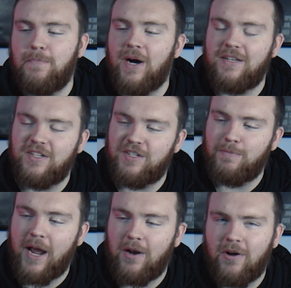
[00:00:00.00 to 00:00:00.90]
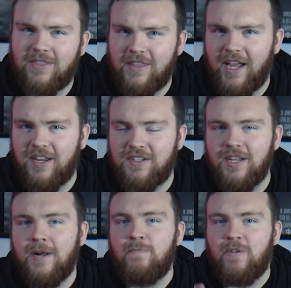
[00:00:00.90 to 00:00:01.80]
But despite all things,
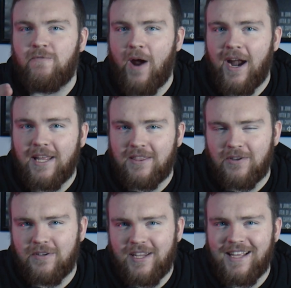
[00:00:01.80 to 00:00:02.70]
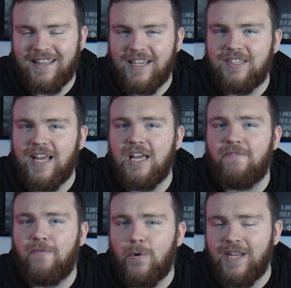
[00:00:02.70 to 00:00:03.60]
Friday the 13th is getting a
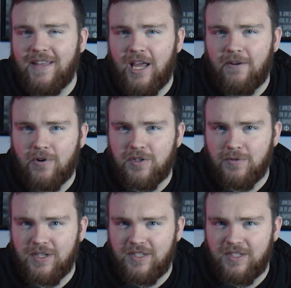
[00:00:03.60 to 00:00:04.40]
40th anniversary